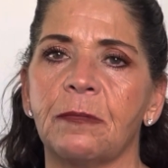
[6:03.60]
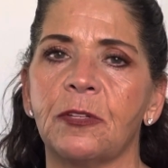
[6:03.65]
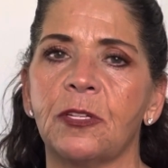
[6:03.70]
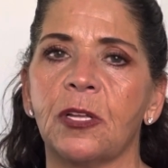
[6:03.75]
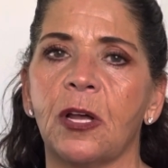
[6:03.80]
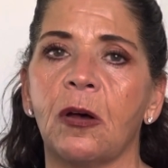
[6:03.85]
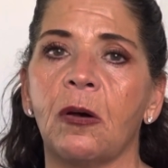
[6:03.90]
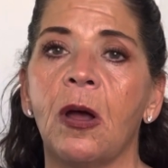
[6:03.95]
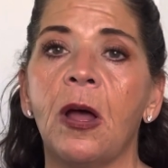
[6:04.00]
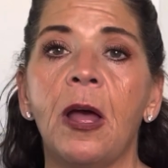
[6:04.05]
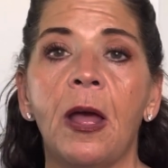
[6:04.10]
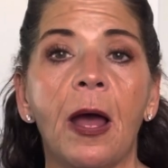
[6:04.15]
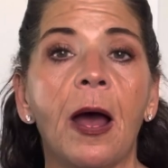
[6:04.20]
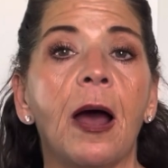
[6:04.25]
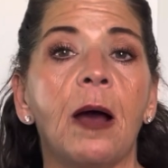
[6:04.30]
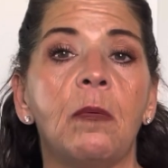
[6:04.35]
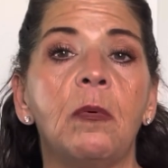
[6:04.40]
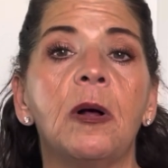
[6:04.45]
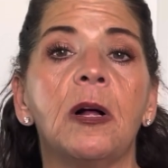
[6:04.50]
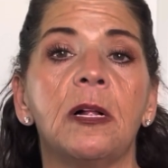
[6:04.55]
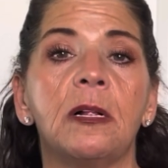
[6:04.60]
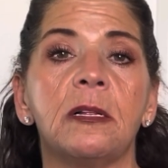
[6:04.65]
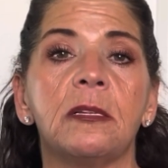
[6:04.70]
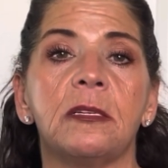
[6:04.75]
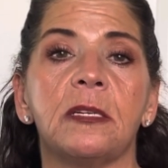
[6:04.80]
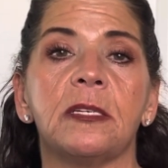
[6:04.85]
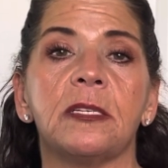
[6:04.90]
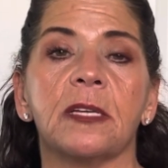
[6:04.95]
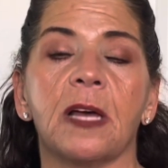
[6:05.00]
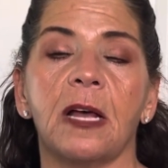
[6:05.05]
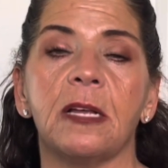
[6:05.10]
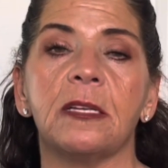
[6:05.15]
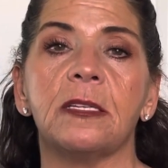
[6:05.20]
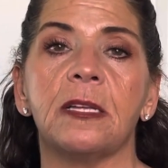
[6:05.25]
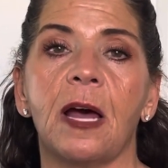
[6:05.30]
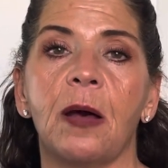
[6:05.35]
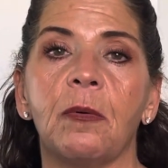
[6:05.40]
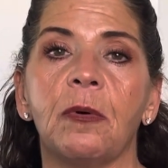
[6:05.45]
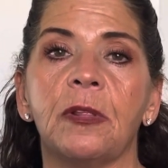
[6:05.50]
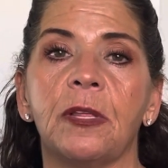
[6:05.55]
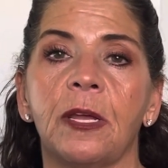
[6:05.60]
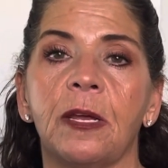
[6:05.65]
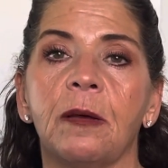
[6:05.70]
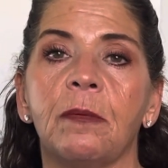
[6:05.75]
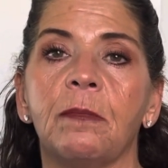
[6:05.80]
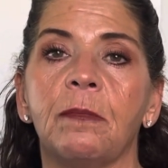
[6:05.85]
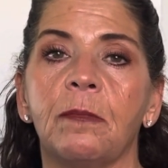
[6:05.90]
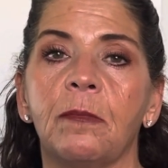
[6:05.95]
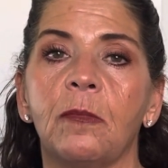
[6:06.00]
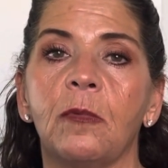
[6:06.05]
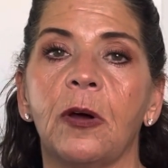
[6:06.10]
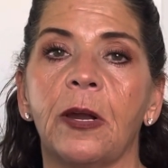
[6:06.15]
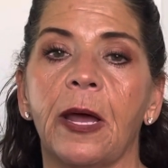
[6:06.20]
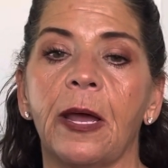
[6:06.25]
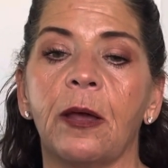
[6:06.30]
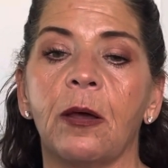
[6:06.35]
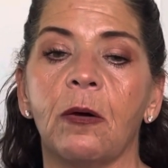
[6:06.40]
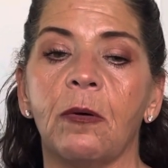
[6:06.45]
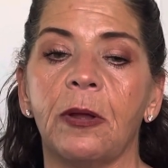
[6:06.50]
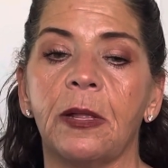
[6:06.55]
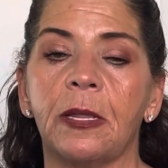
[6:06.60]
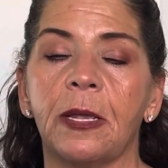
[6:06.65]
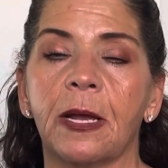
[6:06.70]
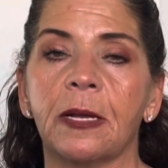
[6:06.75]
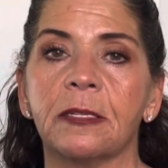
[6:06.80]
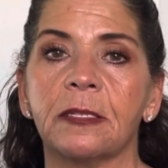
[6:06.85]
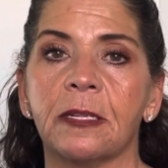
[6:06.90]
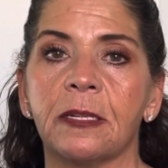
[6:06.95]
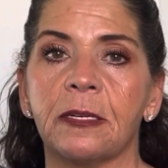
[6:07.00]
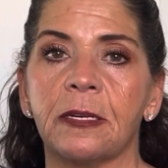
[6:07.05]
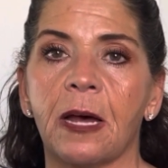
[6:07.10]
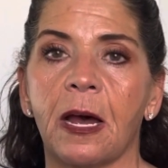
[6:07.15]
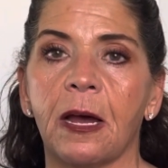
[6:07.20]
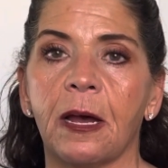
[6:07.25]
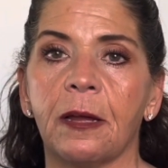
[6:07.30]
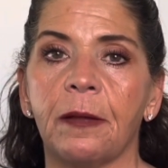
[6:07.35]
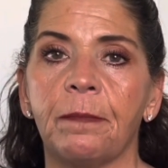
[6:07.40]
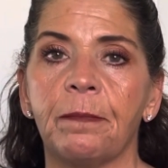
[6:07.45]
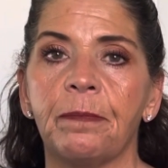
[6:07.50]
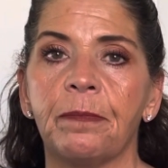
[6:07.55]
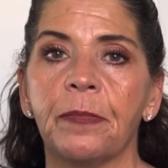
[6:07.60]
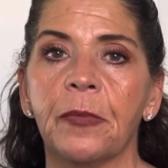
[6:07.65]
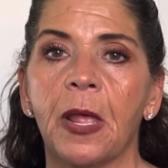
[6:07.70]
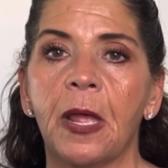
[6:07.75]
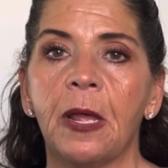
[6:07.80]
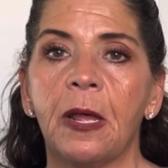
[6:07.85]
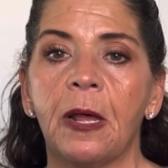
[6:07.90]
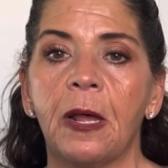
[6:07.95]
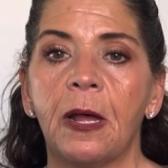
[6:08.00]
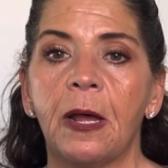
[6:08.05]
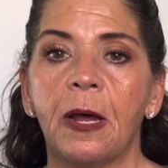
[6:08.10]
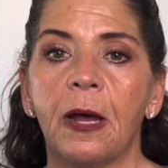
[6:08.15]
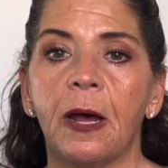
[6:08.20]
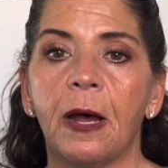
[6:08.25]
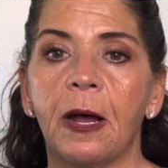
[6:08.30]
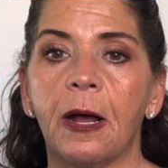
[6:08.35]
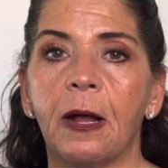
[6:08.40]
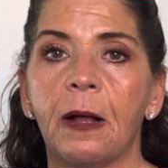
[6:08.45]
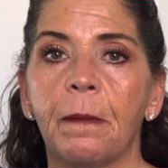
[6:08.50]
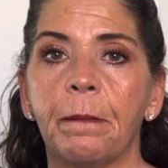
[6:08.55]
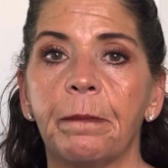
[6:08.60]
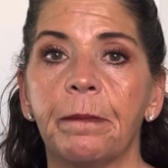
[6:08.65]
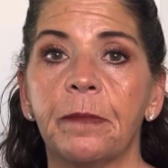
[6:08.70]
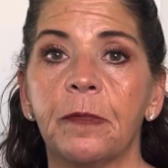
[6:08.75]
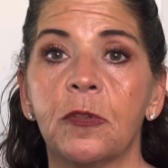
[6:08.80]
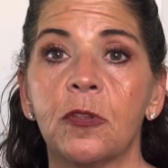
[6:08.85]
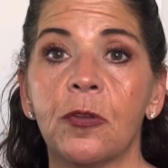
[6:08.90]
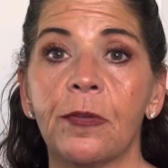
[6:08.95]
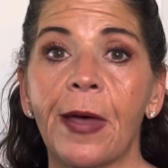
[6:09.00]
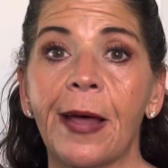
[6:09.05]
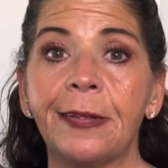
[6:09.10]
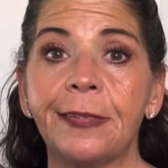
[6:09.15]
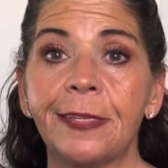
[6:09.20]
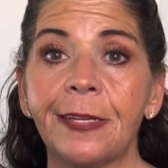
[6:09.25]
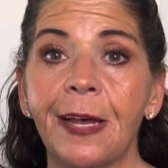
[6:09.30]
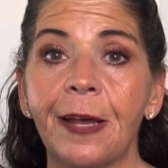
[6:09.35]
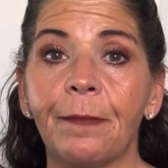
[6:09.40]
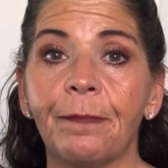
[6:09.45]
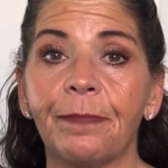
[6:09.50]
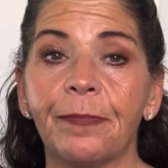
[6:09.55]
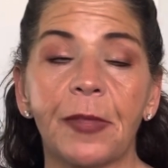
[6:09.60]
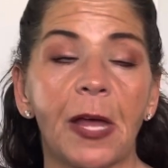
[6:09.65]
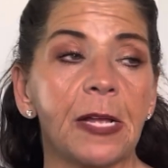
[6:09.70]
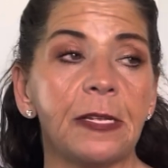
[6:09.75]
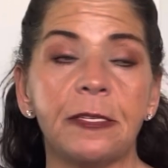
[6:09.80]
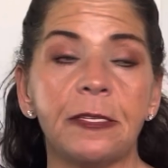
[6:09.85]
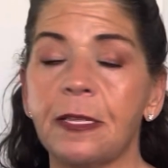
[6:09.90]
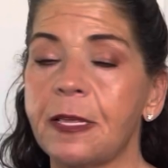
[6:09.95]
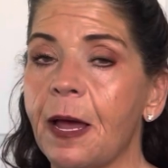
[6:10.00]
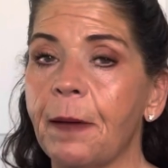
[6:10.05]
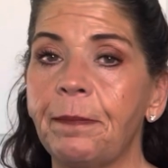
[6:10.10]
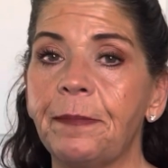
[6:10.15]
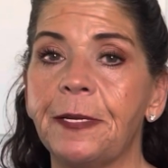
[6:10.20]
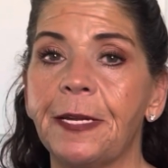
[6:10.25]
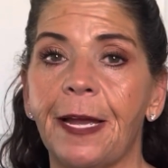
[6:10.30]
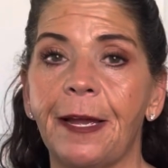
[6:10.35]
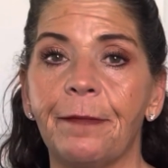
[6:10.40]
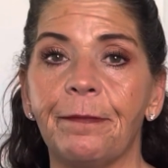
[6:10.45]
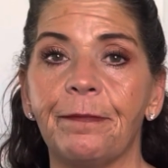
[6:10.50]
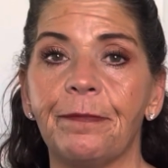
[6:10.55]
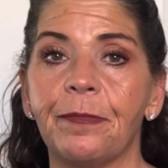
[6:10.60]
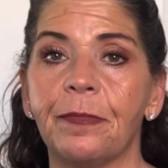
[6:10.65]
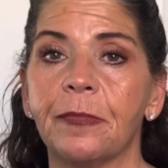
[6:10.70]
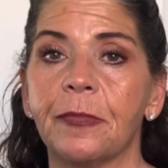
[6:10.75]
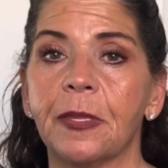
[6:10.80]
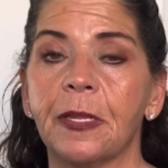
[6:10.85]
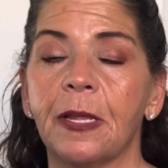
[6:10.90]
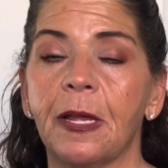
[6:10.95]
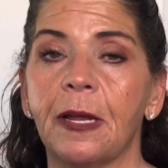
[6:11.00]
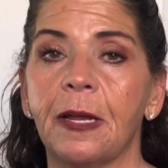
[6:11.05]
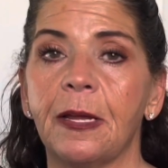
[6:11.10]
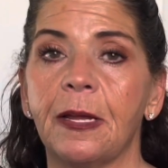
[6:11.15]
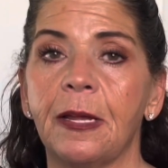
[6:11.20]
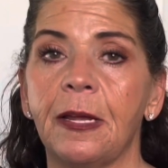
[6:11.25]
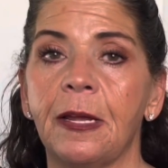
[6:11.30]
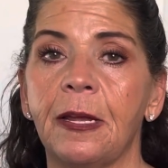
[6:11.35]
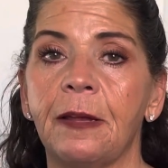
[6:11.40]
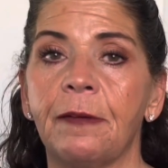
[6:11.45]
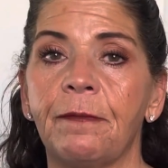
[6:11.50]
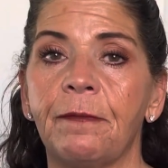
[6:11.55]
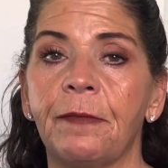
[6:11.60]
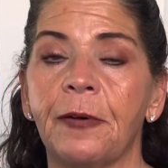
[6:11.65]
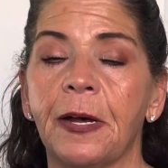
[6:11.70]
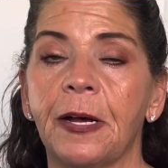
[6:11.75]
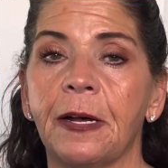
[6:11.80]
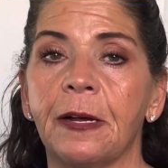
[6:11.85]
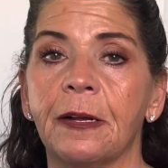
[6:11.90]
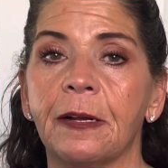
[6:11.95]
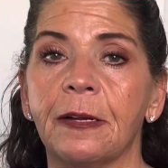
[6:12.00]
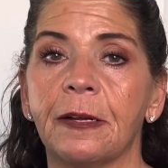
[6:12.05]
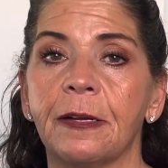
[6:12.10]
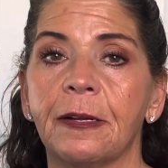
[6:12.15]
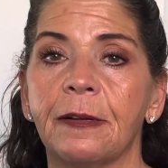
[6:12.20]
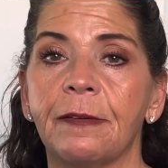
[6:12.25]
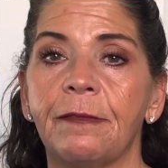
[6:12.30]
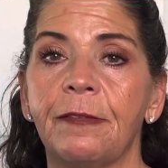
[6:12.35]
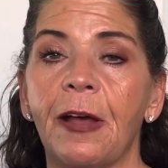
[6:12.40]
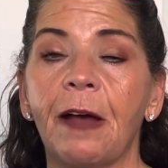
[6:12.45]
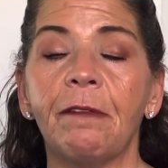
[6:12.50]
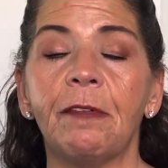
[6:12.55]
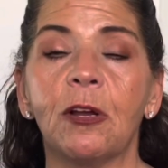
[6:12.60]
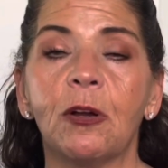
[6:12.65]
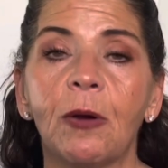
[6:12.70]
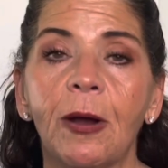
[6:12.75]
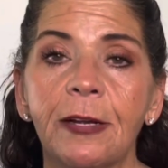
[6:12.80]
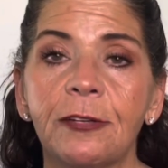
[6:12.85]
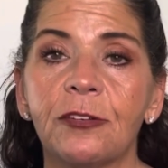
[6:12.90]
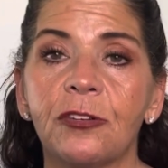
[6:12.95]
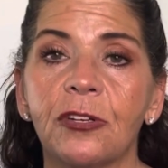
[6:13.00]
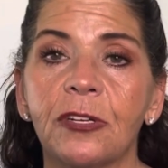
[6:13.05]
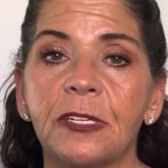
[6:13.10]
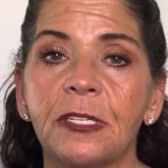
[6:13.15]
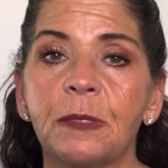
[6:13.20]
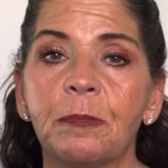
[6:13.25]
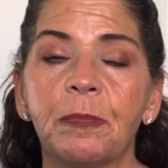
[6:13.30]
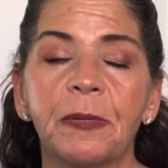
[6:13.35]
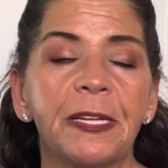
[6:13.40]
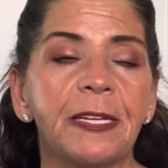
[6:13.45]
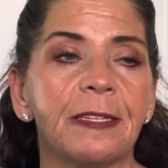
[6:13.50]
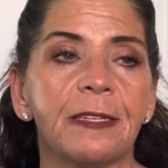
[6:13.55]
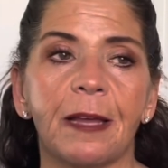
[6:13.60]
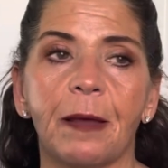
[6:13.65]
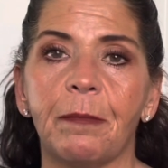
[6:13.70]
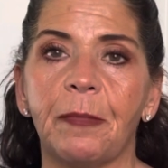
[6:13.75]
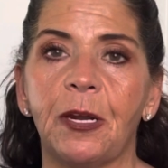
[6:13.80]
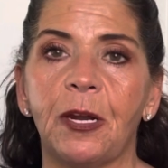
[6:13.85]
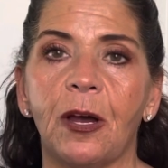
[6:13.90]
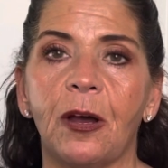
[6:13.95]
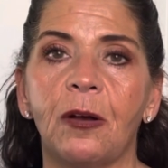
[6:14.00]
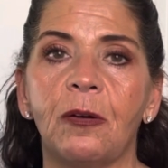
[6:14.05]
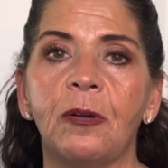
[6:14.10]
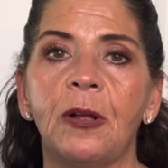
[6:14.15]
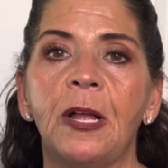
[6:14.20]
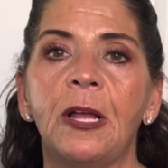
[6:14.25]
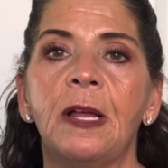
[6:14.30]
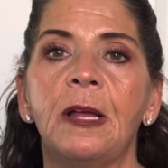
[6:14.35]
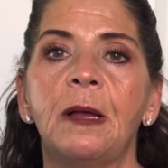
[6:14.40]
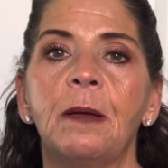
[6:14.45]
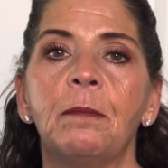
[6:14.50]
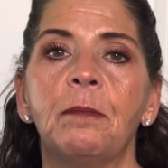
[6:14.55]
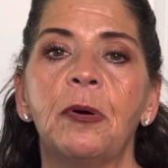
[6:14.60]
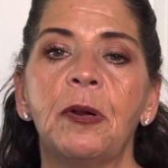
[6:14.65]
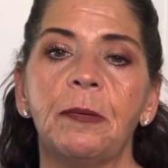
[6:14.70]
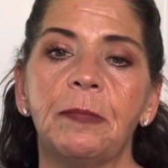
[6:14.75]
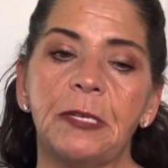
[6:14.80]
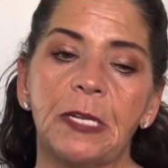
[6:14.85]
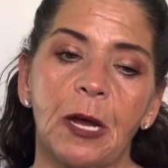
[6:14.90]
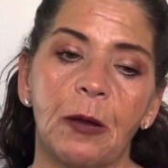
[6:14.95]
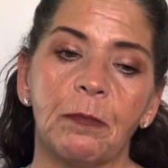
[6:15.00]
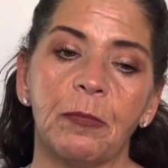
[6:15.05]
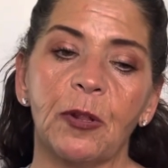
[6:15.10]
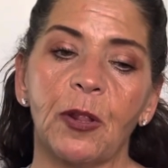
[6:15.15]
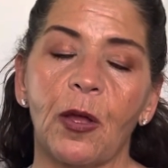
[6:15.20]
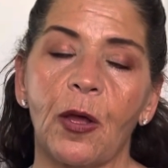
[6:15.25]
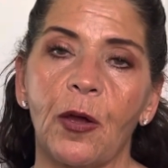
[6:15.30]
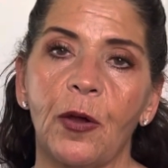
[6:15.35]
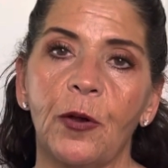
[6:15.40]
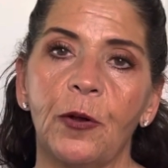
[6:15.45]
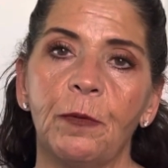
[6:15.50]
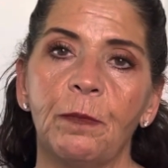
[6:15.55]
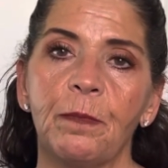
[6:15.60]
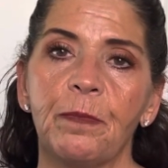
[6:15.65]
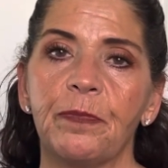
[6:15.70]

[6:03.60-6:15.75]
So I will discuss that with him when I go in next time. So that's it. That's the update. If you have any questions, please let me know. Put them down below.